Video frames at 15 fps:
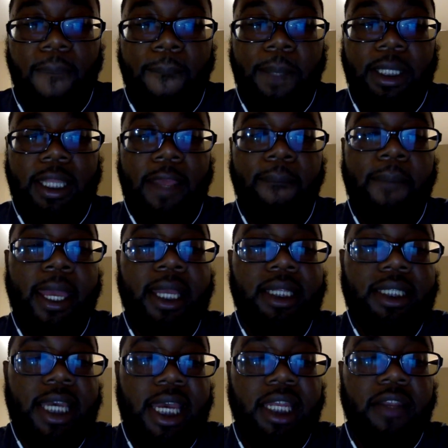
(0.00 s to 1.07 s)
but they
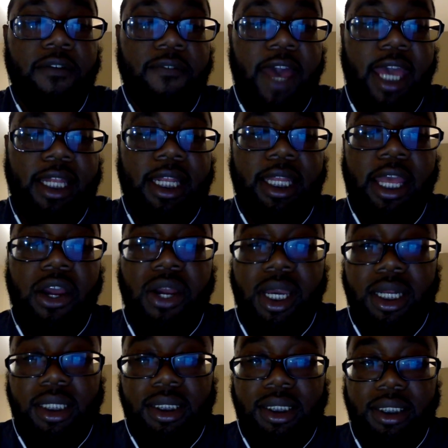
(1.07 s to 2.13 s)
maintain the fact that they are
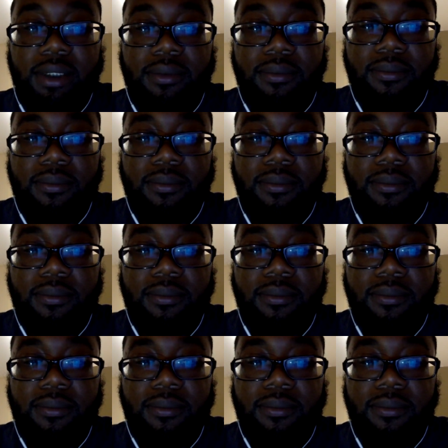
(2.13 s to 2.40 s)
innocent.